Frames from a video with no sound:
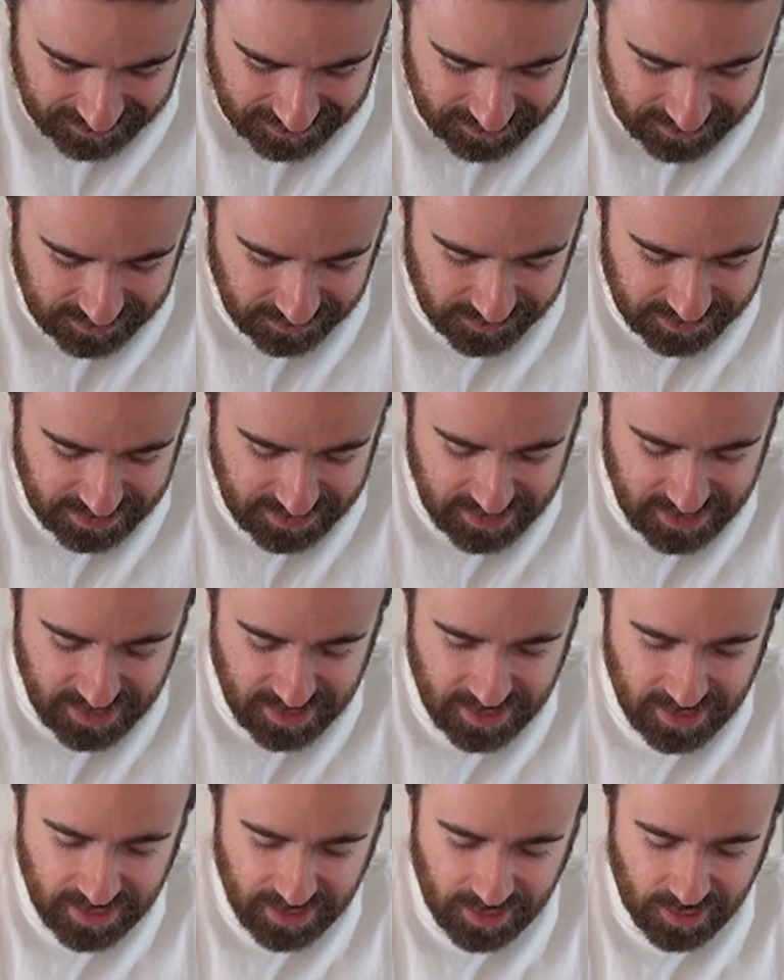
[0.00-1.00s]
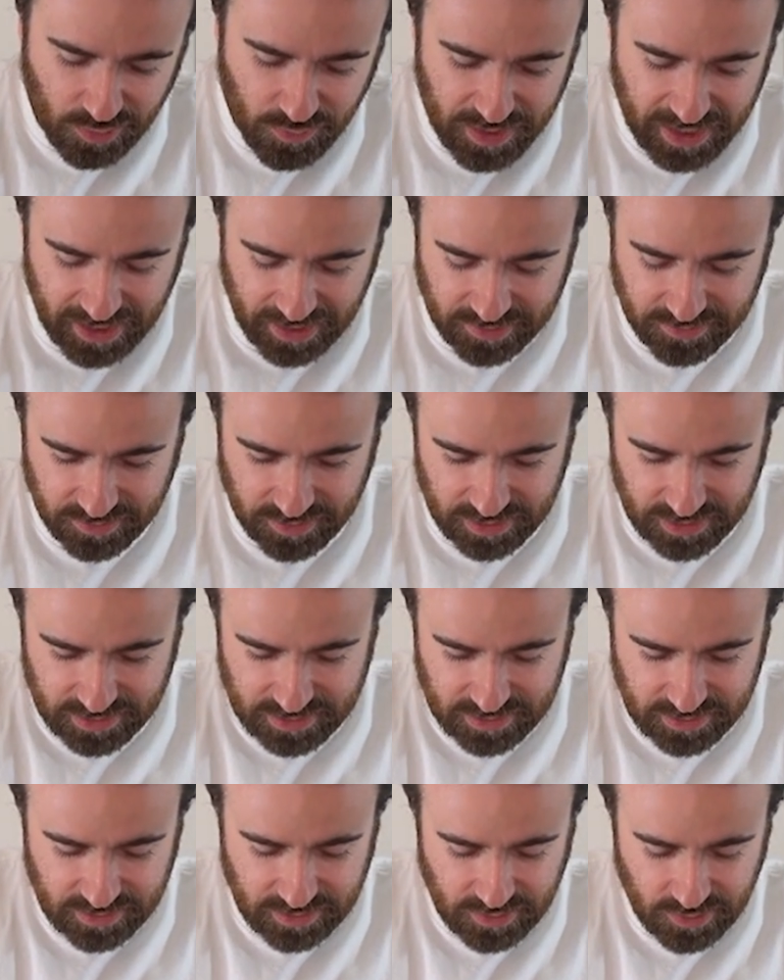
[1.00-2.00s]
So let's see how we handle
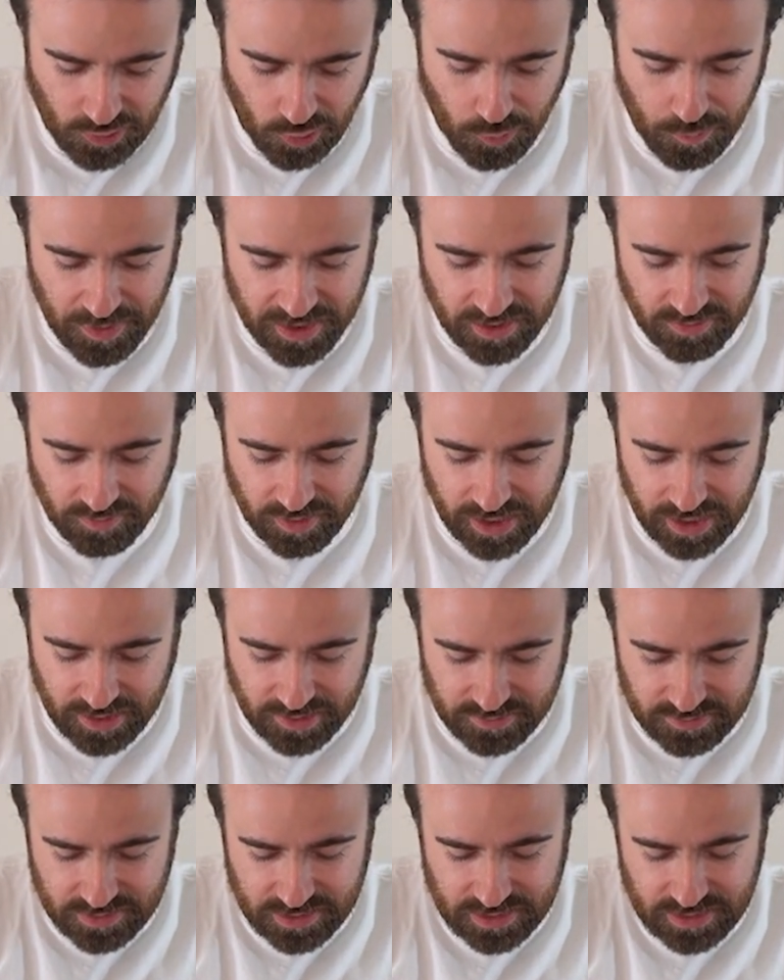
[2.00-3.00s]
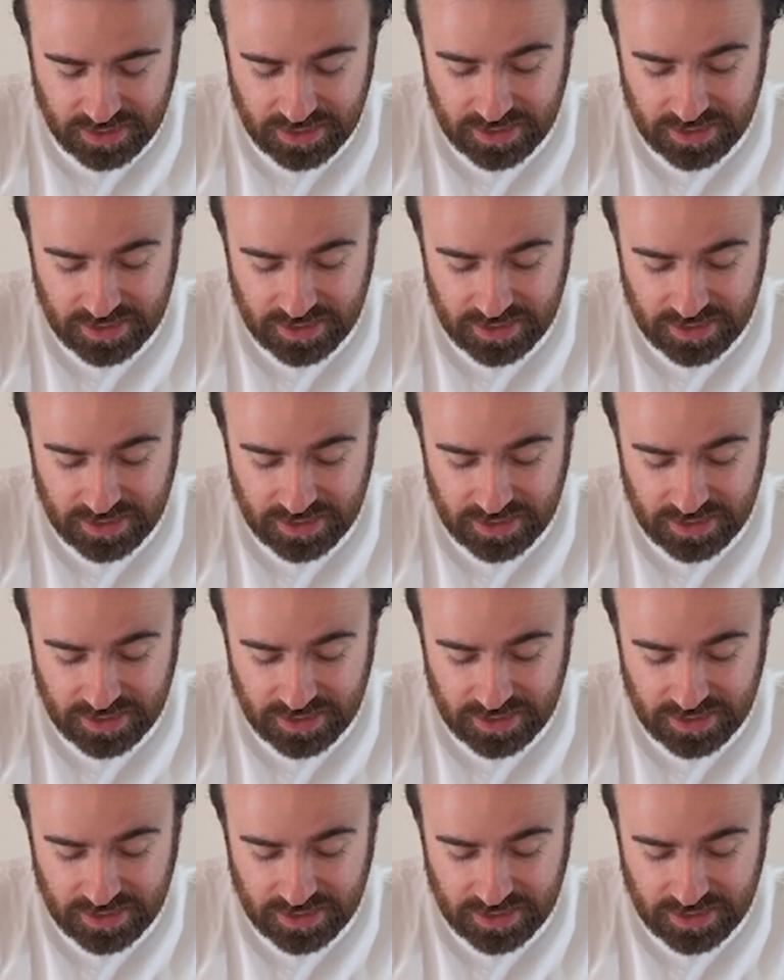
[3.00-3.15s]
this. Opening round.